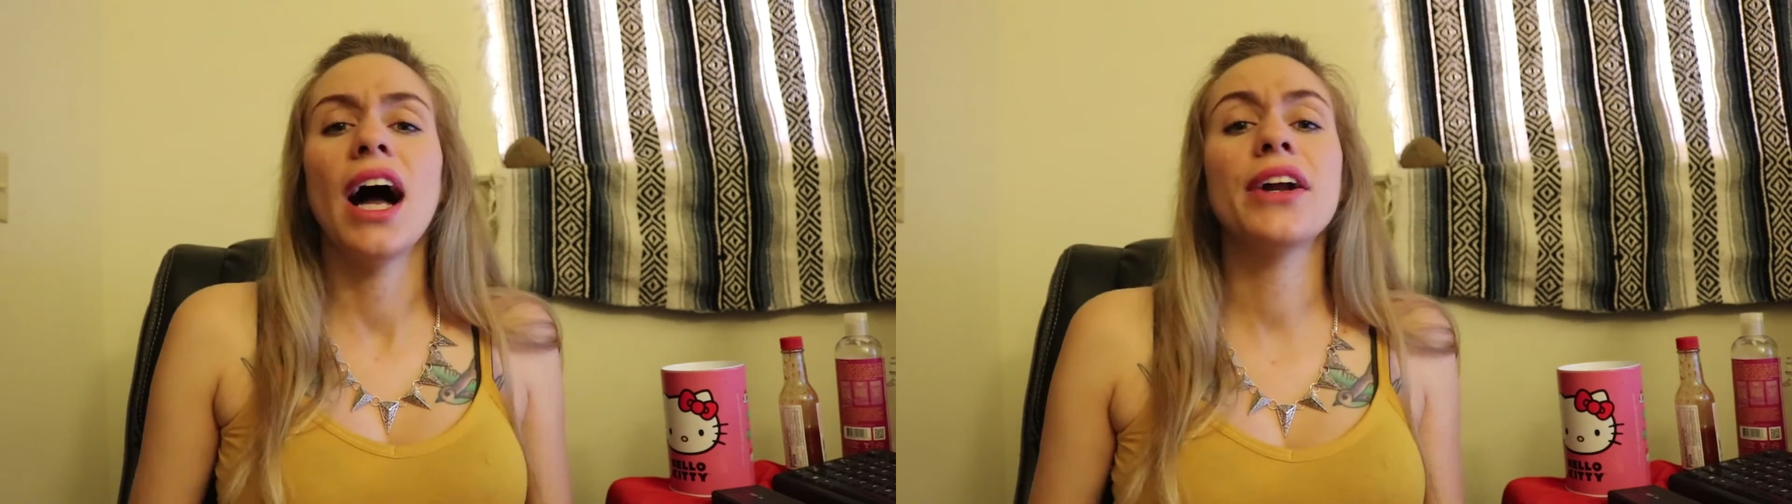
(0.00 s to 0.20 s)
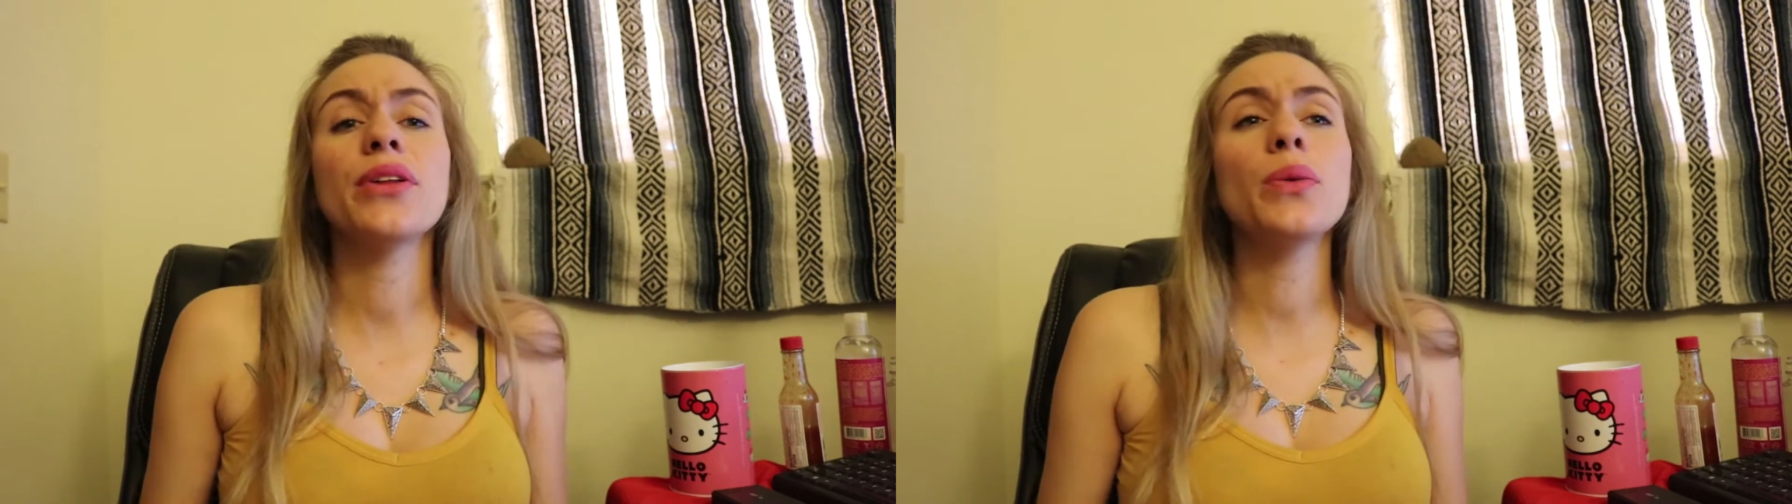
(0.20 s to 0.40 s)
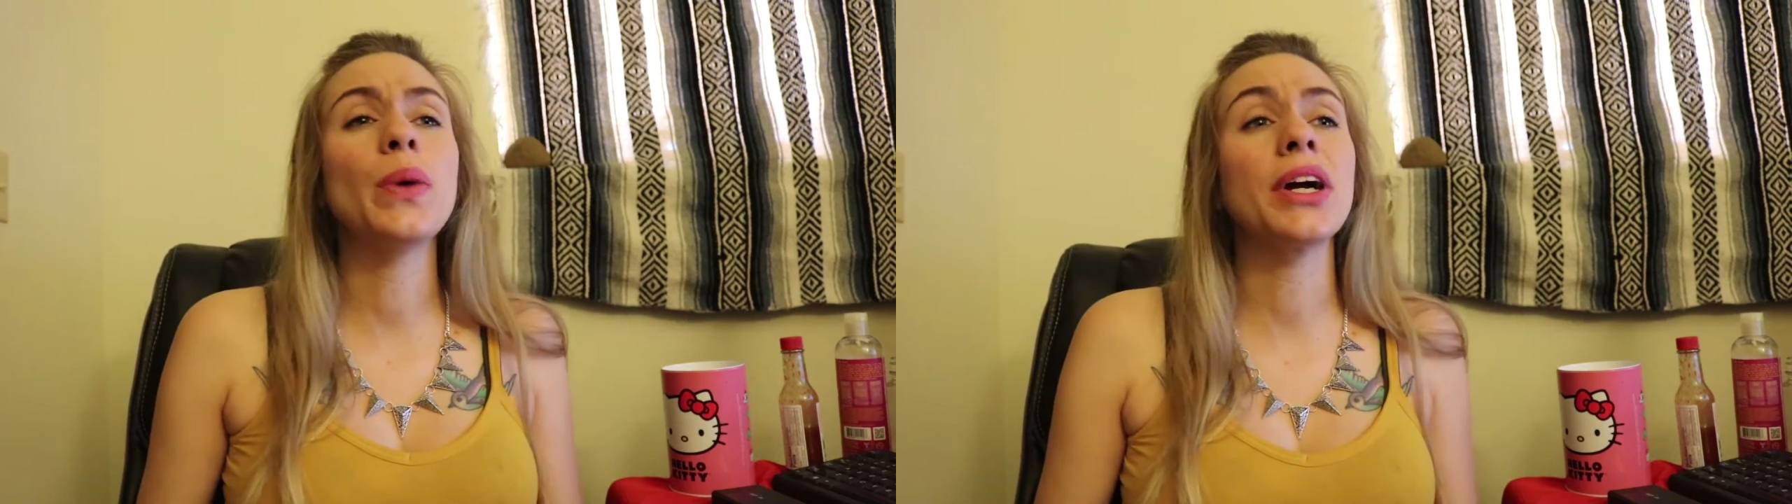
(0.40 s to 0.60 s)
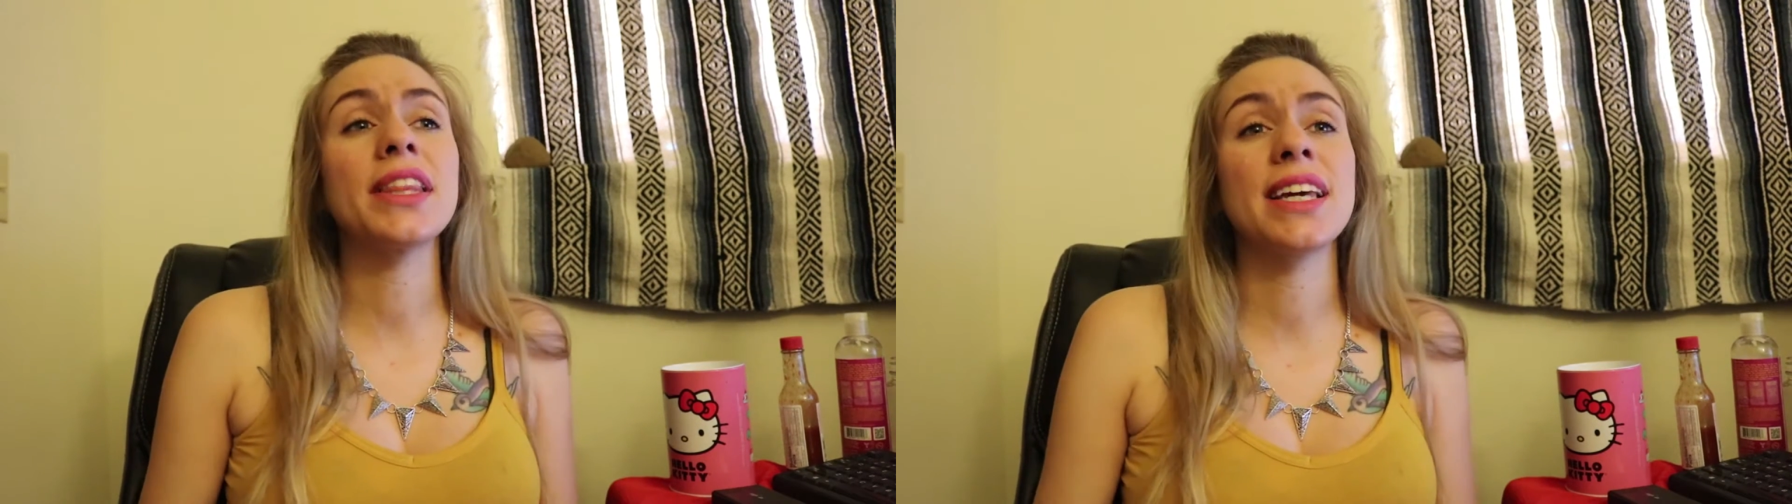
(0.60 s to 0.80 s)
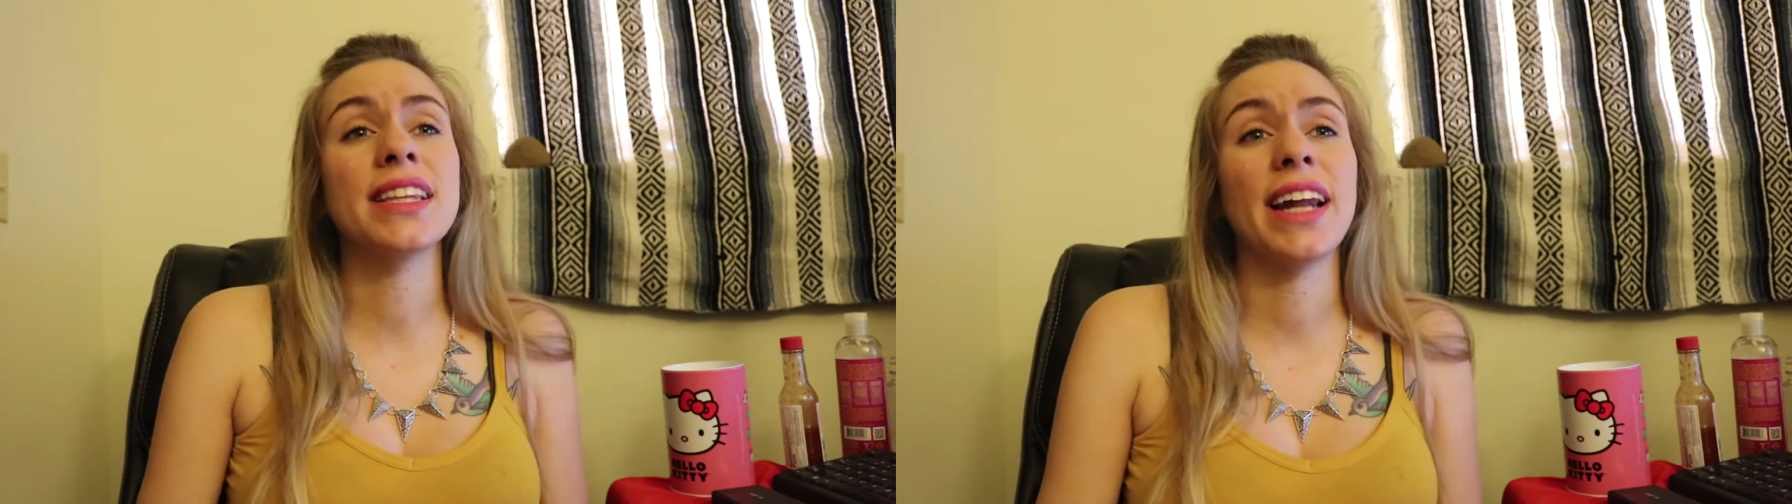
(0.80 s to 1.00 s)
Another weird
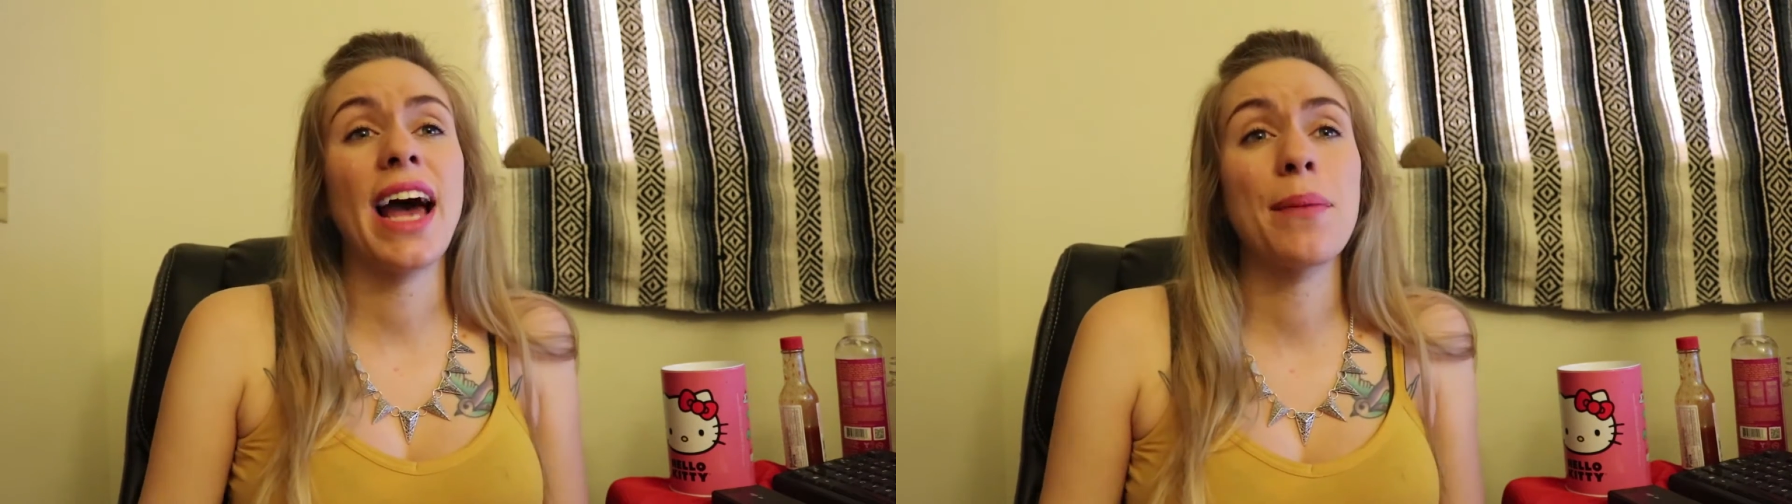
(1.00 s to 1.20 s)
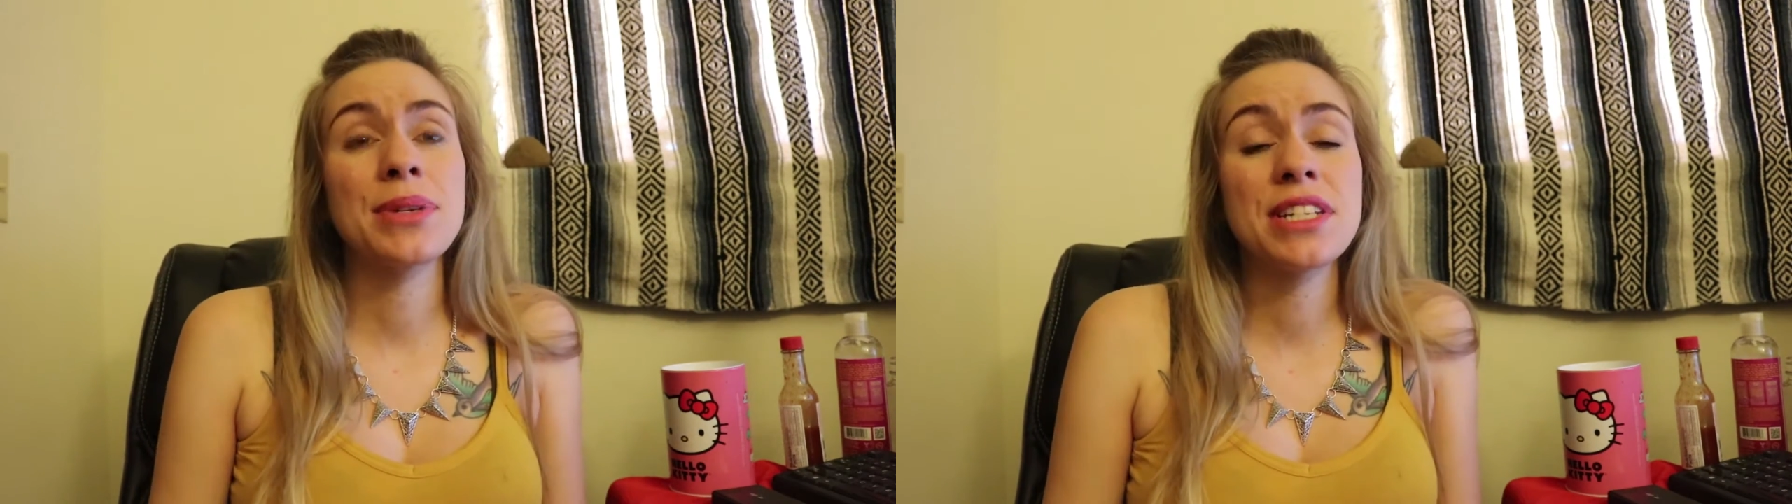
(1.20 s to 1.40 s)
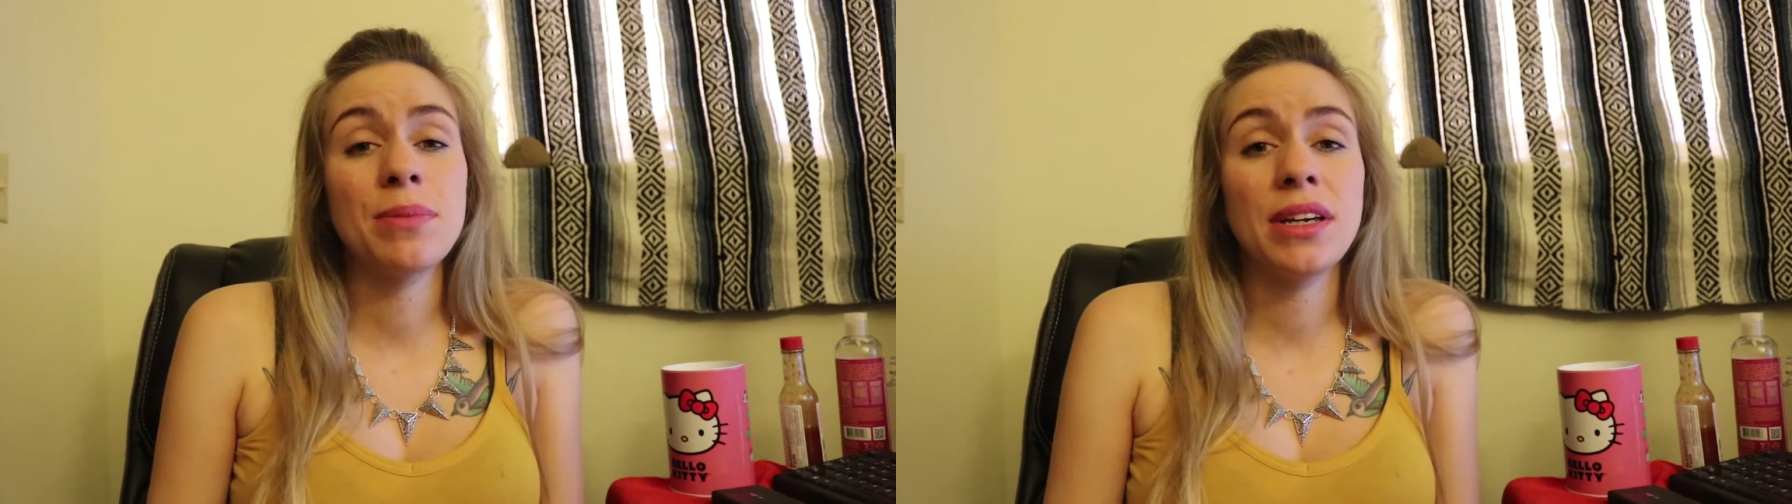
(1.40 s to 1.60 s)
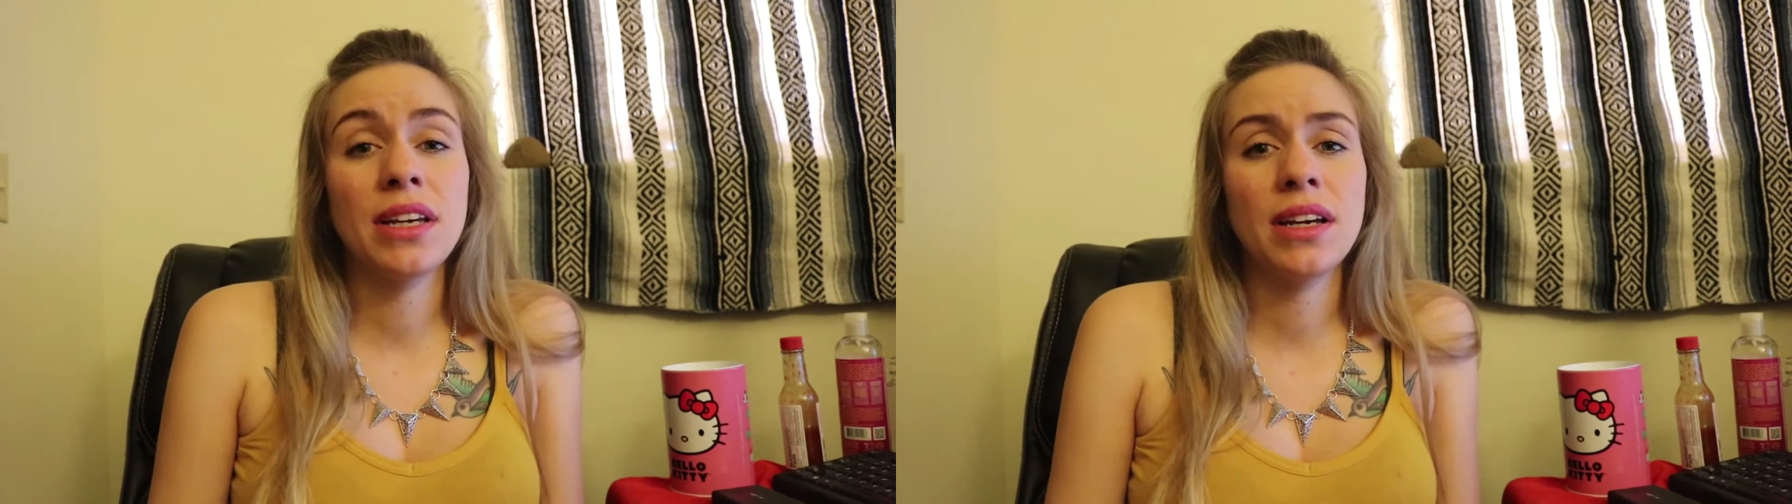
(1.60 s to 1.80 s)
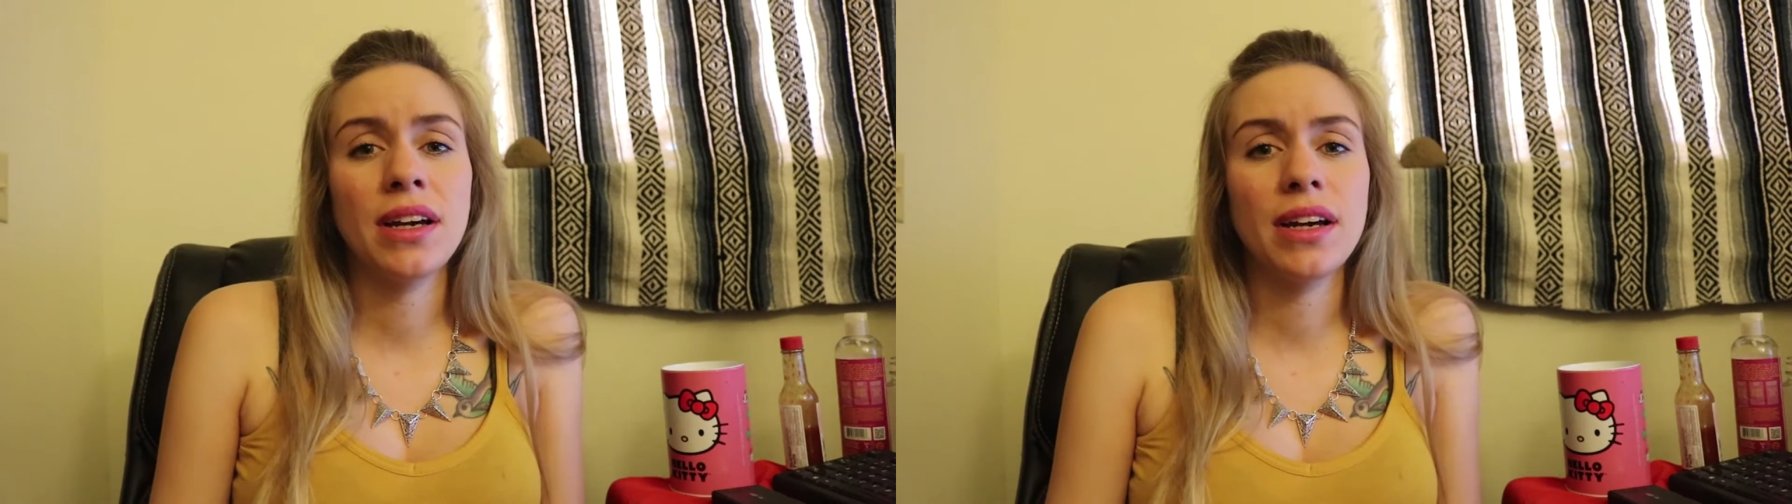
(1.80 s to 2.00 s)
thing that happened to
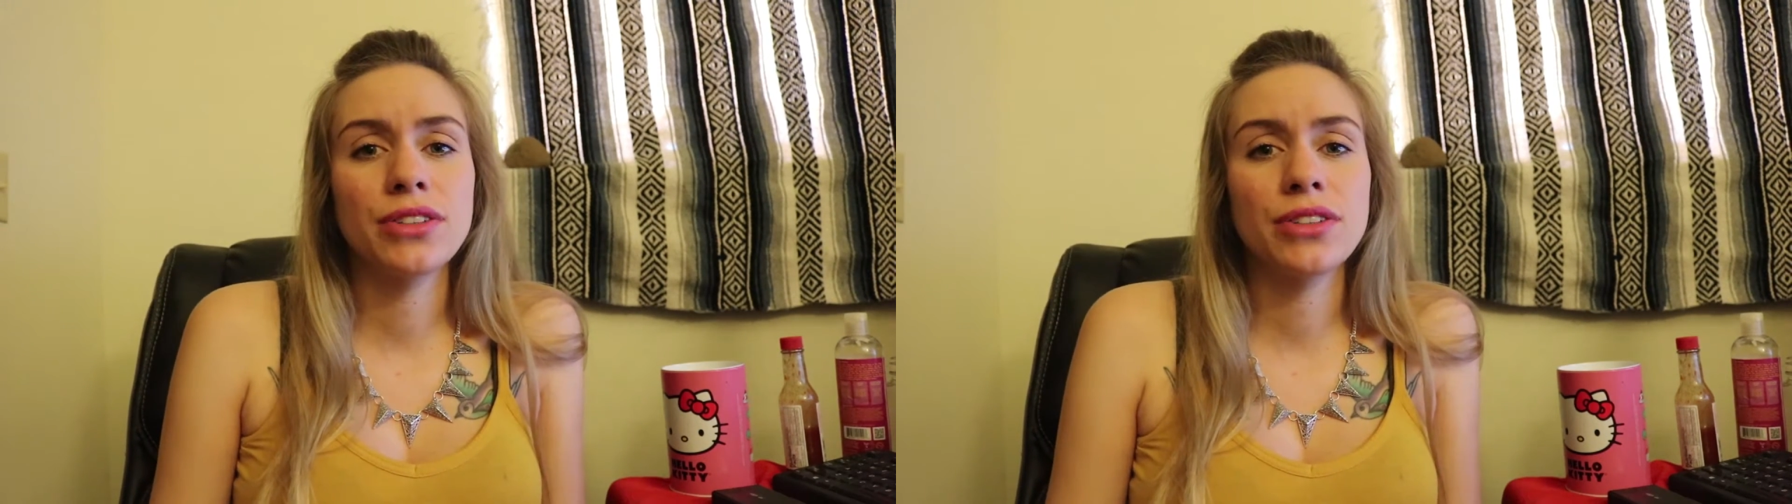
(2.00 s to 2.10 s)
me